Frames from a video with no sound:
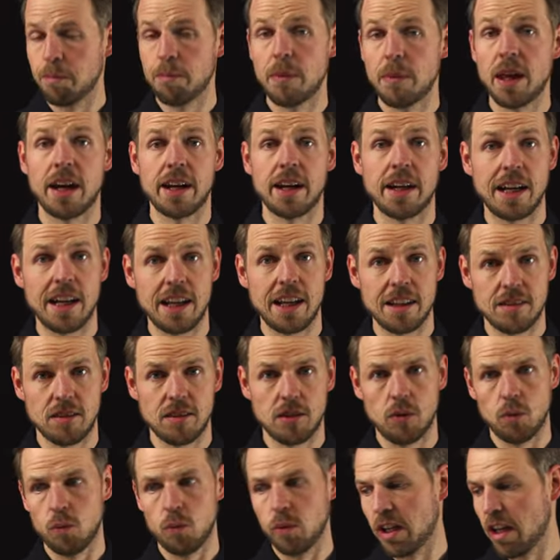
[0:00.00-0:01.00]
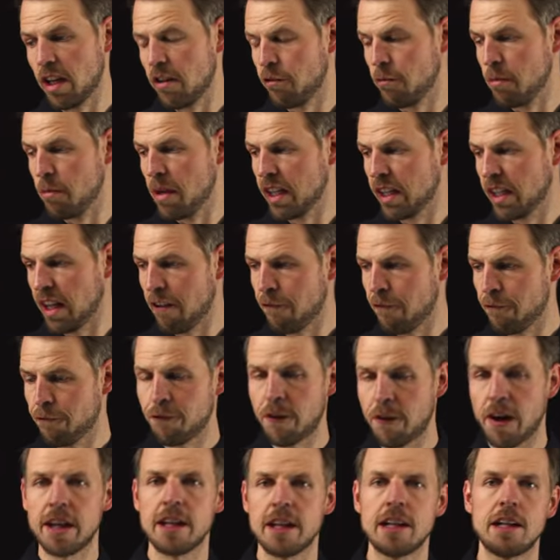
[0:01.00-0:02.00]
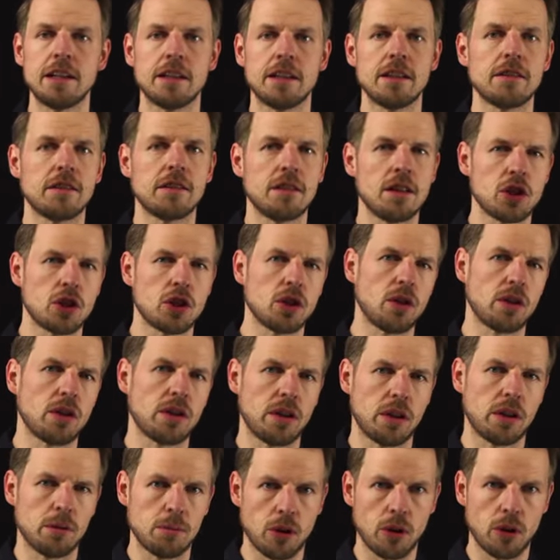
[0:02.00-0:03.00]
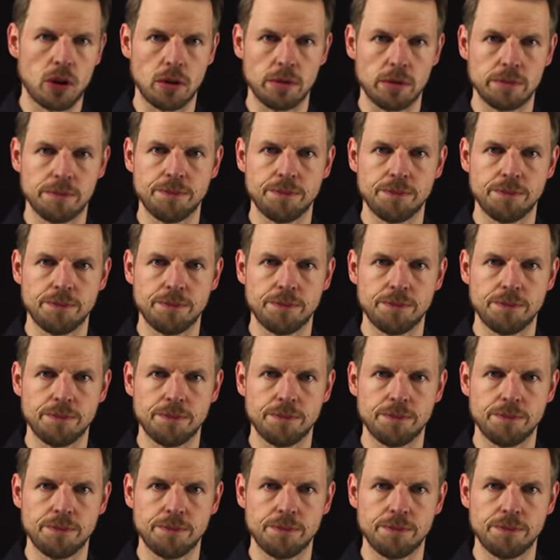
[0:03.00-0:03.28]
unless we have made a final decision on our model.